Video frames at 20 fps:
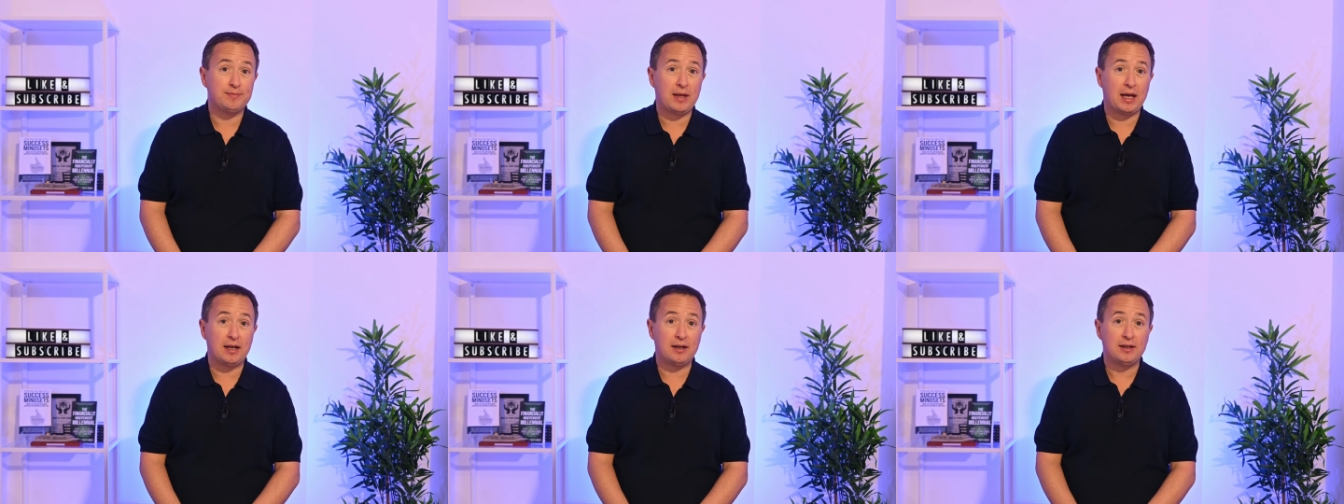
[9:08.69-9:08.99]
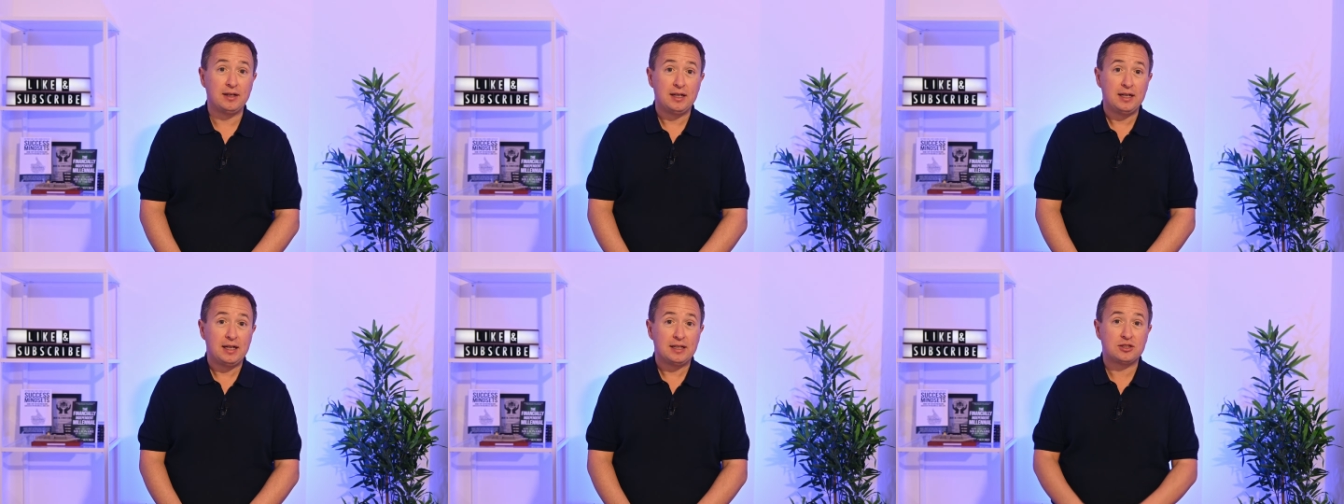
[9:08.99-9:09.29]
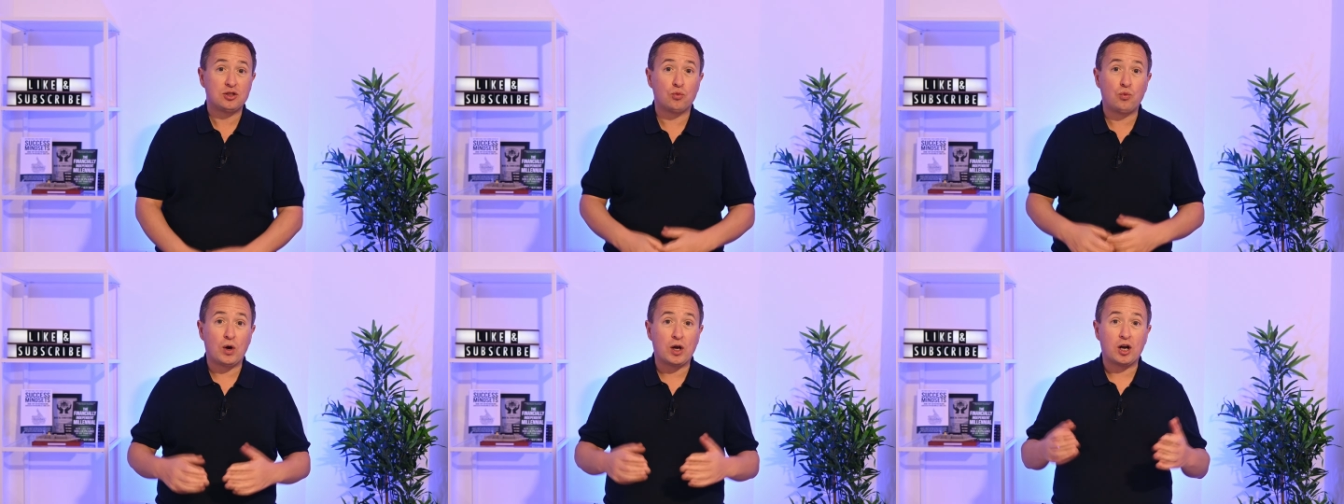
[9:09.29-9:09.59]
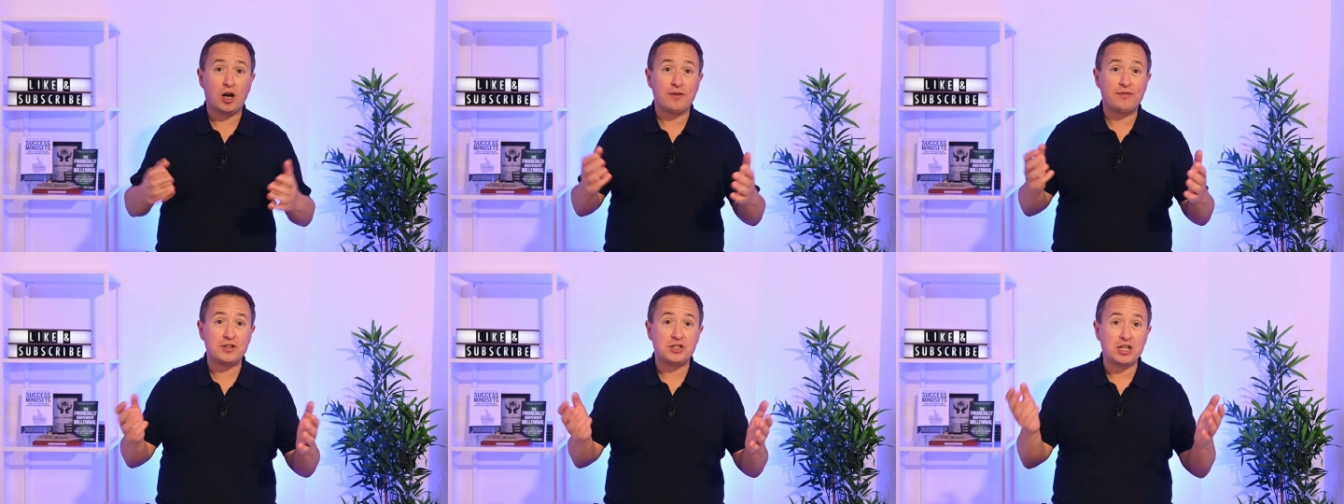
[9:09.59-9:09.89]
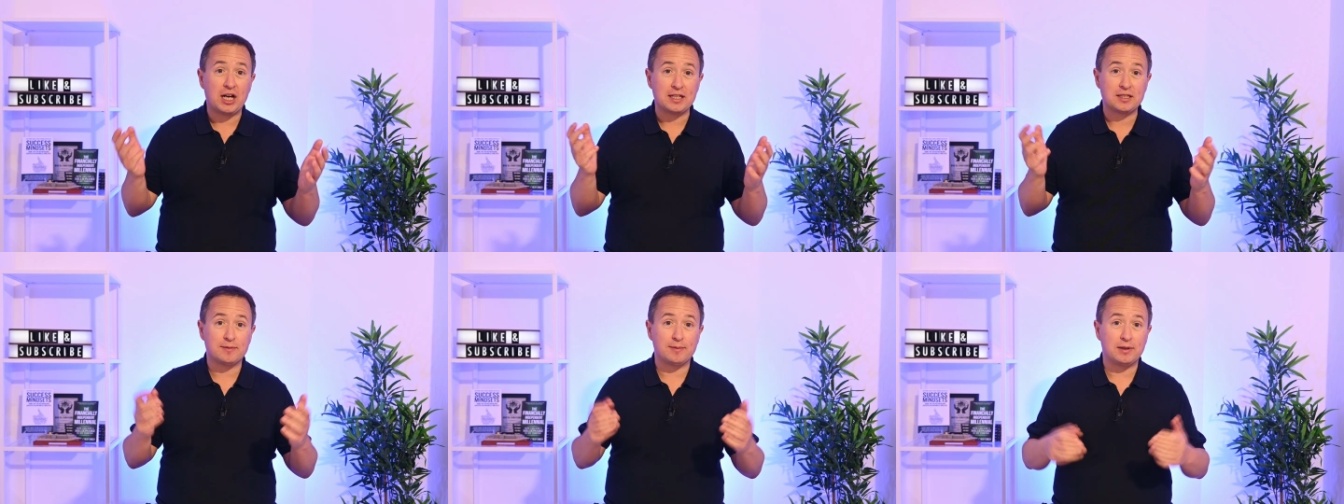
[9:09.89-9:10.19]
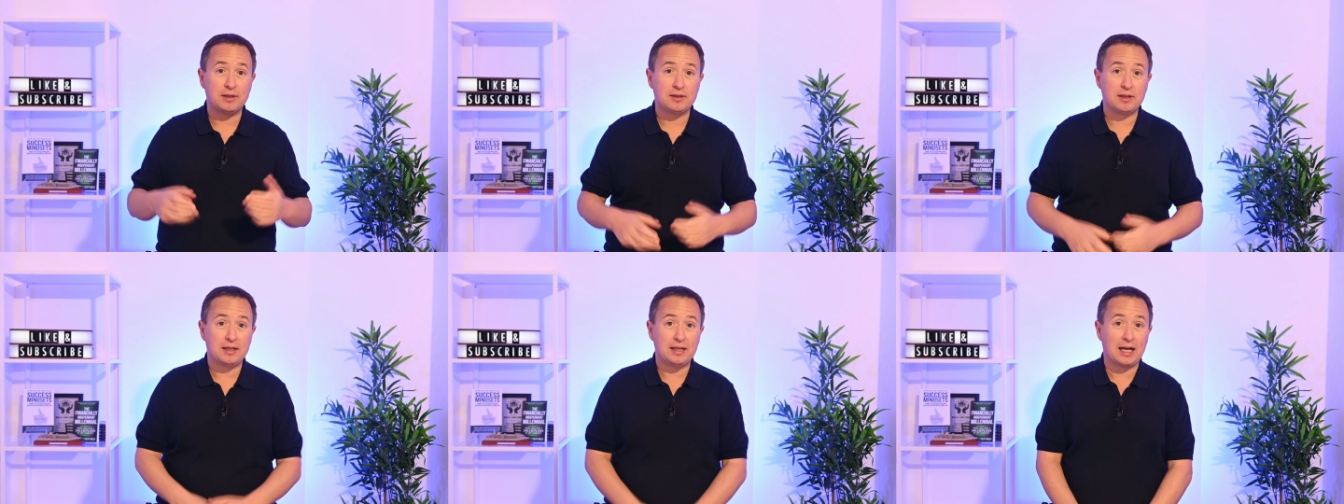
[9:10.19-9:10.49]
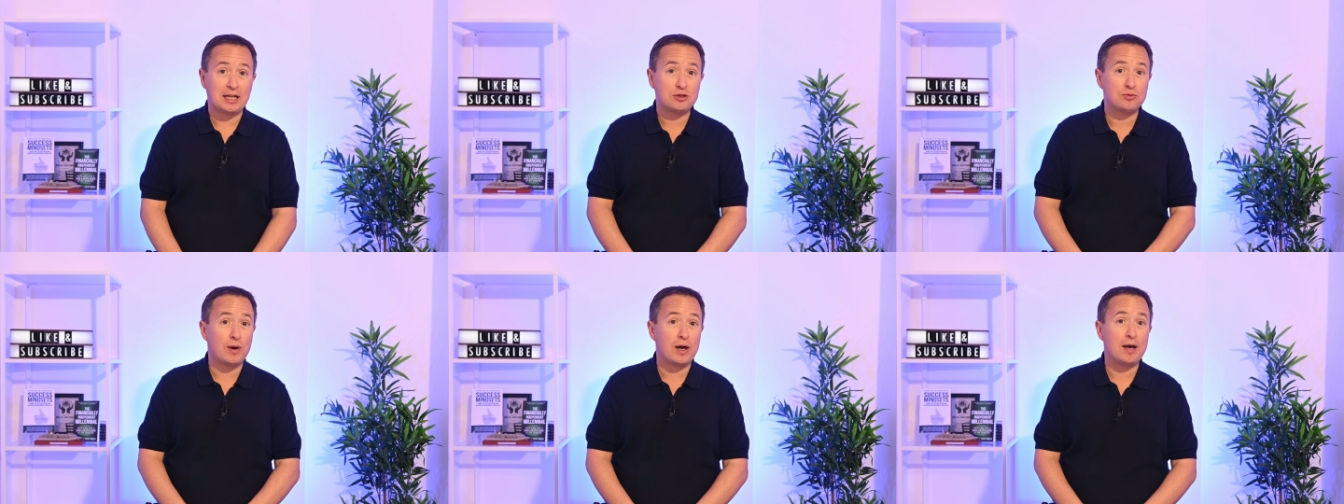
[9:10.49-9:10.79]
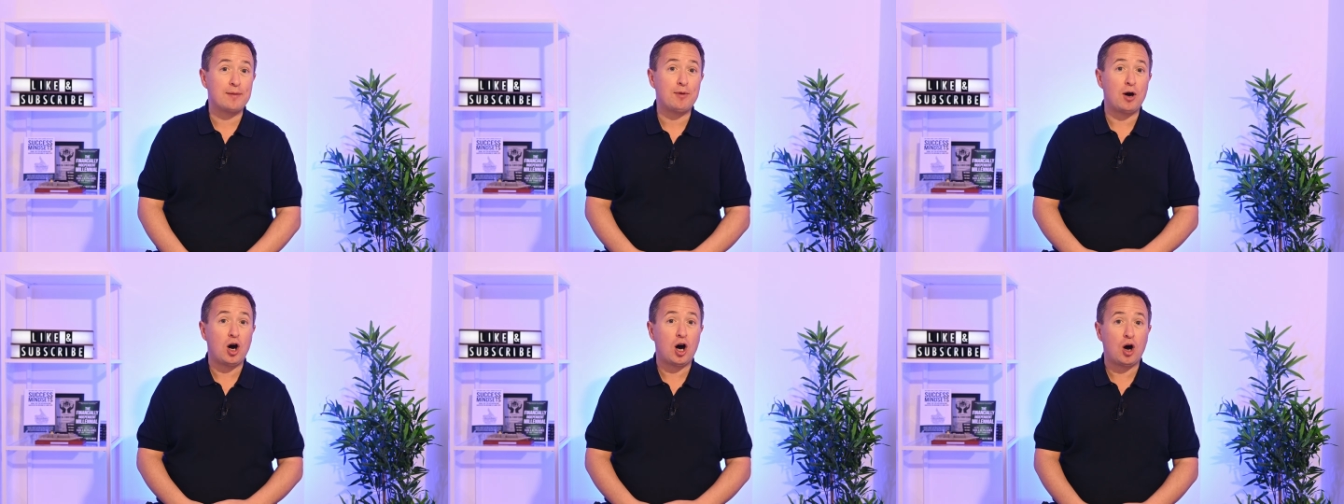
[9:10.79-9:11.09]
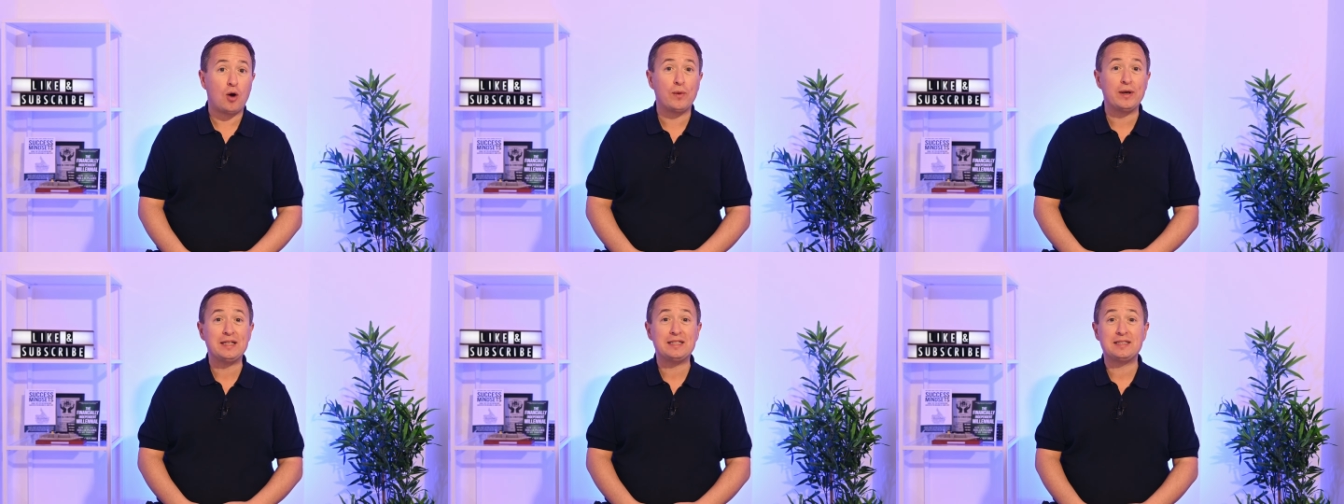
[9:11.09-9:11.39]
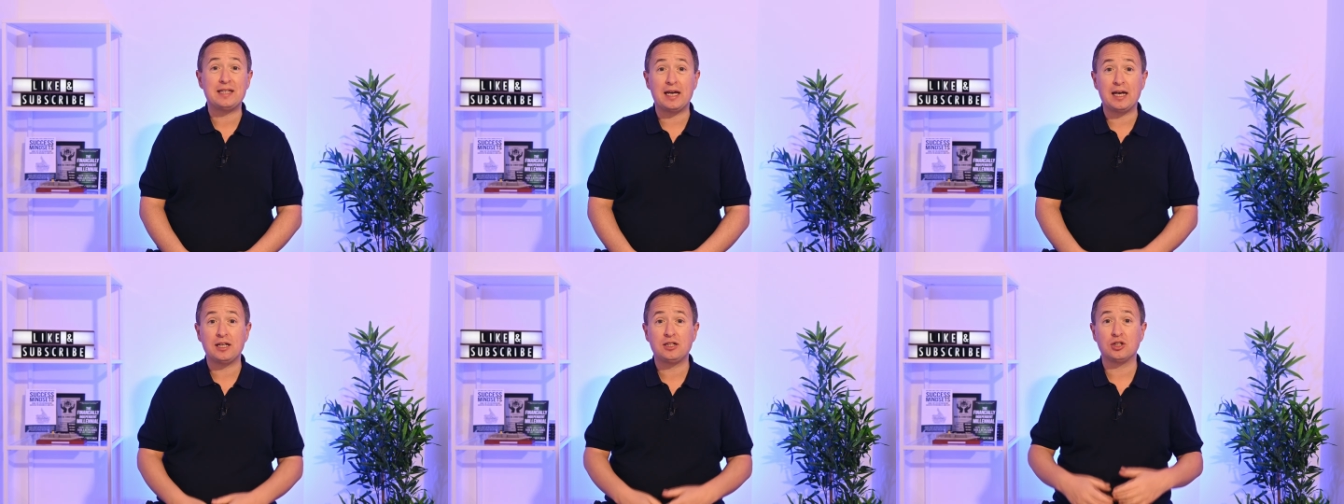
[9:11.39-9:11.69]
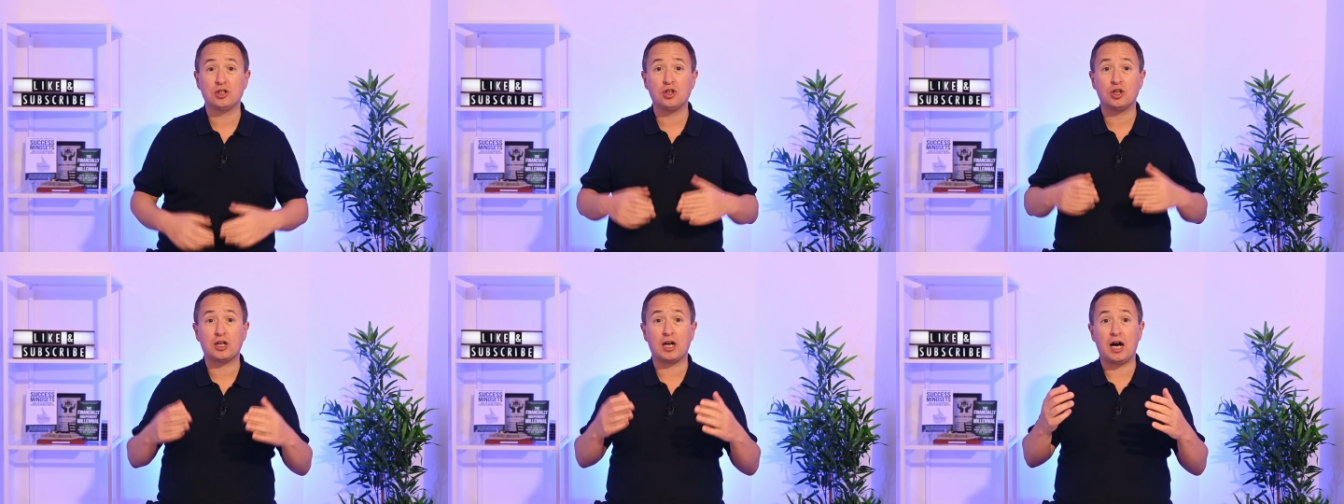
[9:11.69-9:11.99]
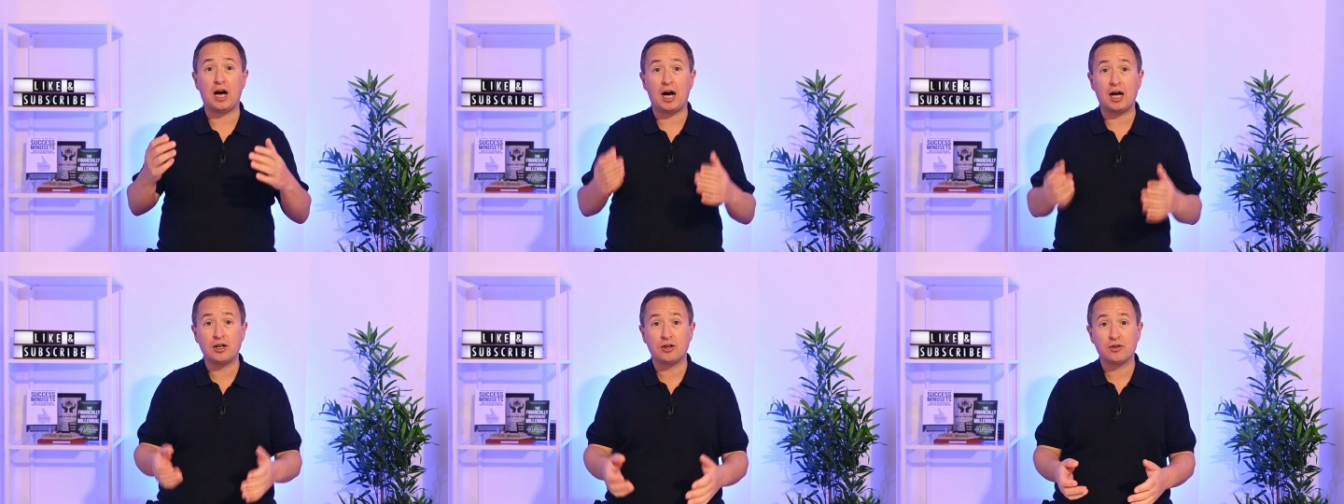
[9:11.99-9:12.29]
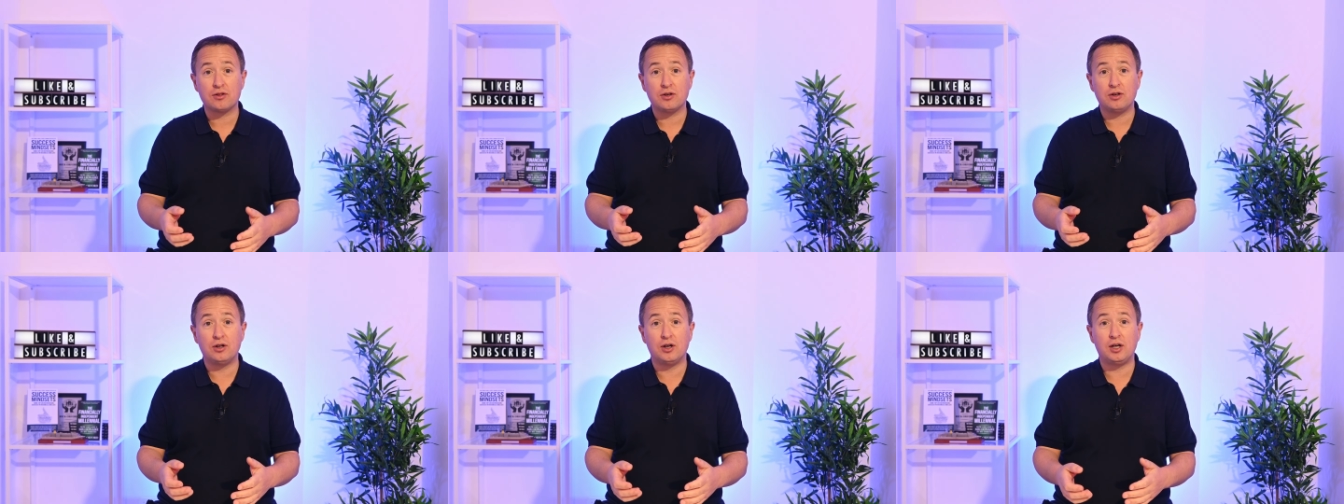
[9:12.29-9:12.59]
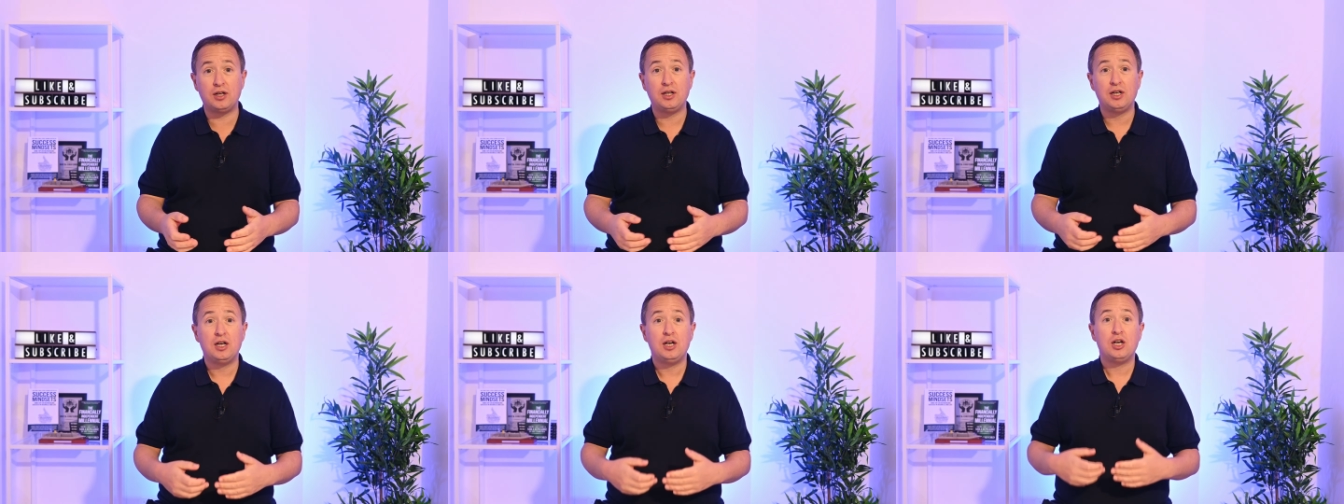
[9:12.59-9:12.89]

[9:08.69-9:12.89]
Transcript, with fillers: And it's a one-off adjustment. And that's why I'm always saying to look under the hood,